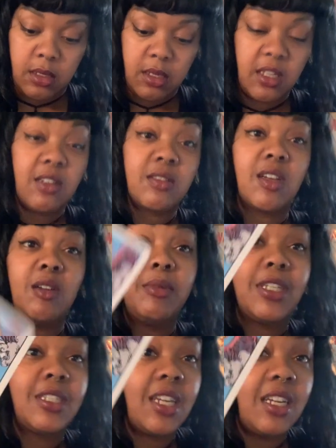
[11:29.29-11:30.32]
There's gonna
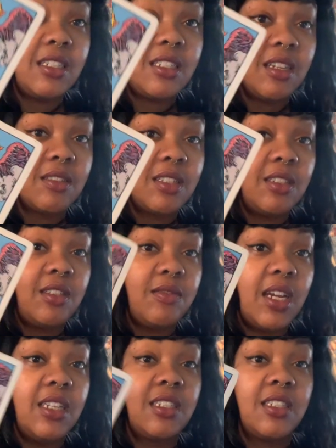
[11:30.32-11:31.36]
be a change to your
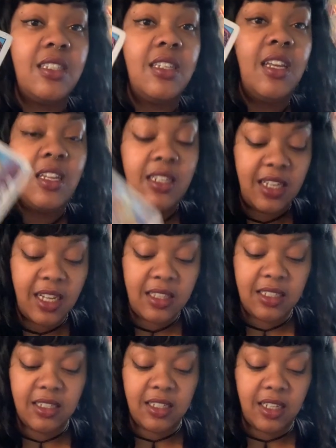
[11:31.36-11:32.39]
situation. Death
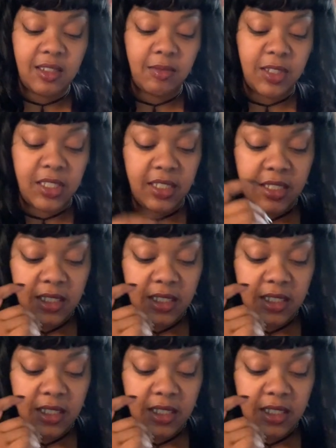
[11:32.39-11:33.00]
and judgment.